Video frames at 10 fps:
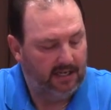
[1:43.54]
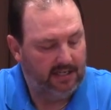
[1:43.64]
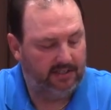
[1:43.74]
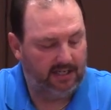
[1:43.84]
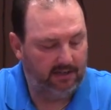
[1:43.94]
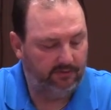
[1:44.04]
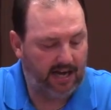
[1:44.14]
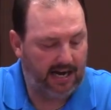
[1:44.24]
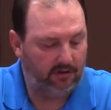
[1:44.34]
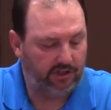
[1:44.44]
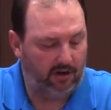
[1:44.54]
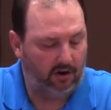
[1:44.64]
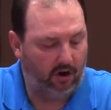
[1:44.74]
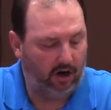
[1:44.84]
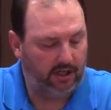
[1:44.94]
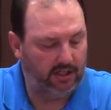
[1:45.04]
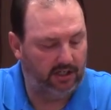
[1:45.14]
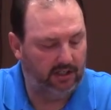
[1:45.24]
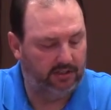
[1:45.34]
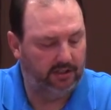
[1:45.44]
He said, If thou shalt
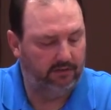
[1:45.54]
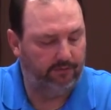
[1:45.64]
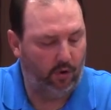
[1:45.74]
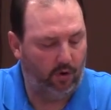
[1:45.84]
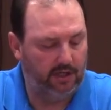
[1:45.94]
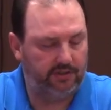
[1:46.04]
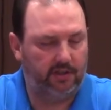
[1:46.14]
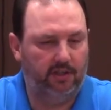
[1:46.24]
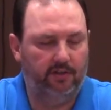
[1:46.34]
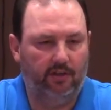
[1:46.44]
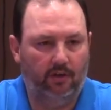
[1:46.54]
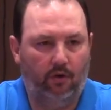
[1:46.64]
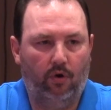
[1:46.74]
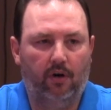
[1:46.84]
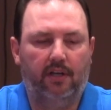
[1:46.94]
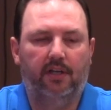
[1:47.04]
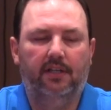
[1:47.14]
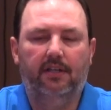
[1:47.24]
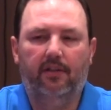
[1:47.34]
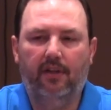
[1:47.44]
hearken unto the voice of the Lord
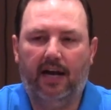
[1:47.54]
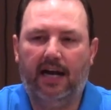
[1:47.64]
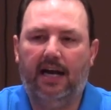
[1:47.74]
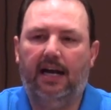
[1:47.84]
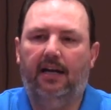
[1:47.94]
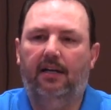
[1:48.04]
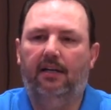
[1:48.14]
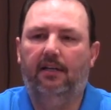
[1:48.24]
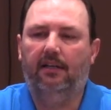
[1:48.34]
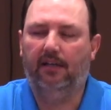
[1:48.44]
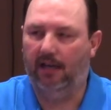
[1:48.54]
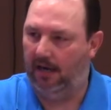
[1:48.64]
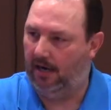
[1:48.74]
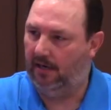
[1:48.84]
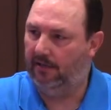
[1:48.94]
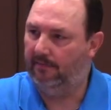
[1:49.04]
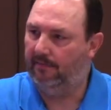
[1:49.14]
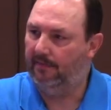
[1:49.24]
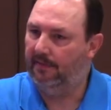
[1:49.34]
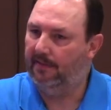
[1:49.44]
thy God.
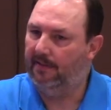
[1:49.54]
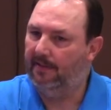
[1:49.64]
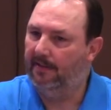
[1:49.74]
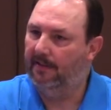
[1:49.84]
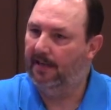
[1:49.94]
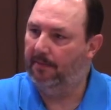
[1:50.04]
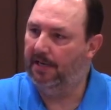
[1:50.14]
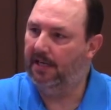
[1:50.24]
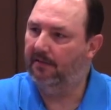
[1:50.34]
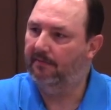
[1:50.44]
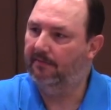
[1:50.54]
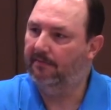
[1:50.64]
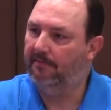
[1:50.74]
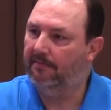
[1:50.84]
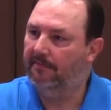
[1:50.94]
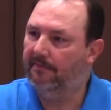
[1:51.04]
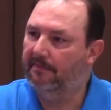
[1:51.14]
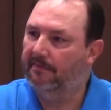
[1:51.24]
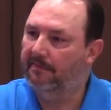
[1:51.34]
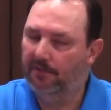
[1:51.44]
Amen.
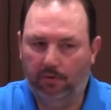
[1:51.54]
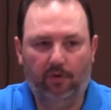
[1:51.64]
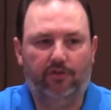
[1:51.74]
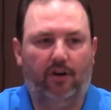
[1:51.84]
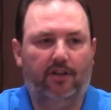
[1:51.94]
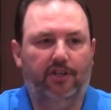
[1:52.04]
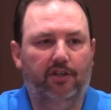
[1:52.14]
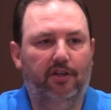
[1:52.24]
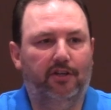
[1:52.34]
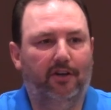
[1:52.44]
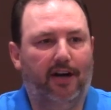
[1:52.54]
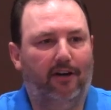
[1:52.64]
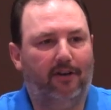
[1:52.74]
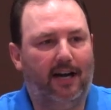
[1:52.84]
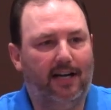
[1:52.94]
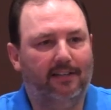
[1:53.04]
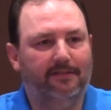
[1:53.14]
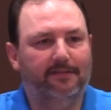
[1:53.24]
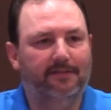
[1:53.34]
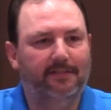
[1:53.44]
You want to start your new year off right?
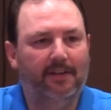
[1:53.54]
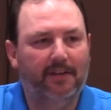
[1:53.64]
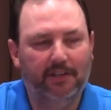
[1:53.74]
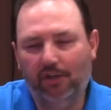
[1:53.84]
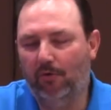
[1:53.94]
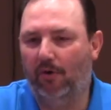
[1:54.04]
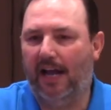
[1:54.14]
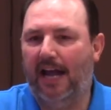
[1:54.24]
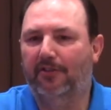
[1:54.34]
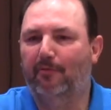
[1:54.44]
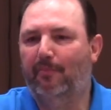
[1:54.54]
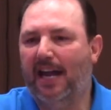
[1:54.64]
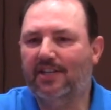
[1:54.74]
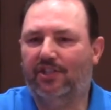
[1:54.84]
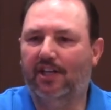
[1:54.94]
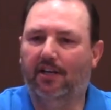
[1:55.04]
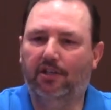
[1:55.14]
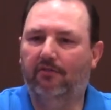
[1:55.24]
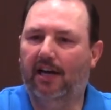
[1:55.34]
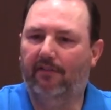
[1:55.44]
You want to have the best year
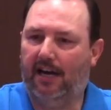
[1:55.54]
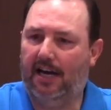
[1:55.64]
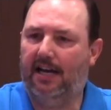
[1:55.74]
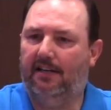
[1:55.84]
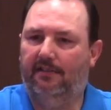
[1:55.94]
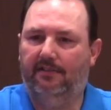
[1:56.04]
you've ever had?